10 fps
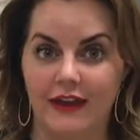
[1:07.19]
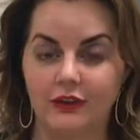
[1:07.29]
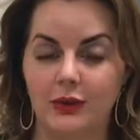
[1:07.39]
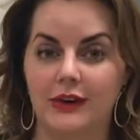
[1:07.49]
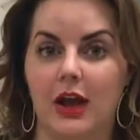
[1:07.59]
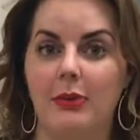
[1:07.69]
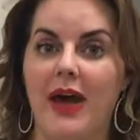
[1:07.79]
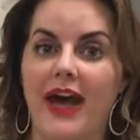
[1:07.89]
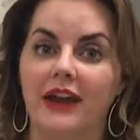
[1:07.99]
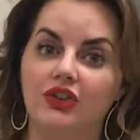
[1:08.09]
That's going to help
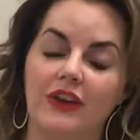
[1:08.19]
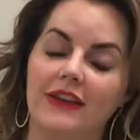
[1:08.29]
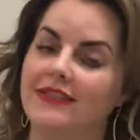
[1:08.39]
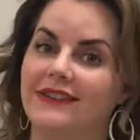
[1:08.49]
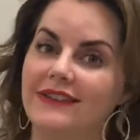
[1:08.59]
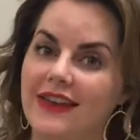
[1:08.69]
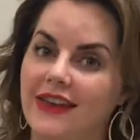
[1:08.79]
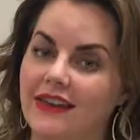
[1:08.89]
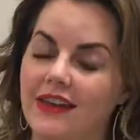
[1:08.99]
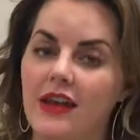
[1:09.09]
hydrate the
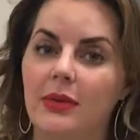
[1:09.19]
skin,